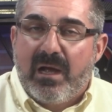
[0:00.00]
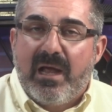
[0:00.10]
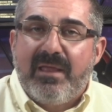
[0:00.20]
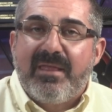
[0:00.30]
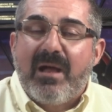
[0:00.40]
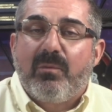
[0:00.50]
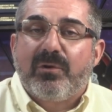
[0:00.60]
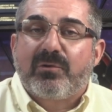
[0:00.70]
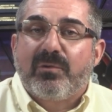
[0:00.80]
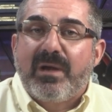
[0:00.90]
and that
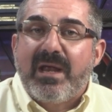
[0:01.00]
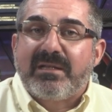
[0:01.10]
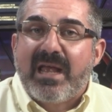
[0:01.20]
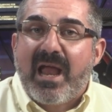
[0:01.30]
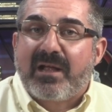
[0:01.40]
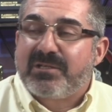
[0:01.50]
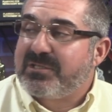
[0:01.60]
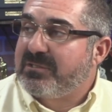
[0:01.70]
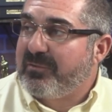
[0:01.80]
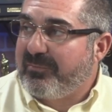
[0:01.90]
would create
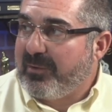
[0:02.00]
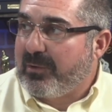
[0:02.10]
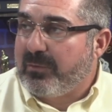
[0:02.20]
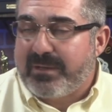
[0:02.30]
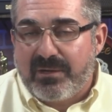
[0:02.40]
tax deferral.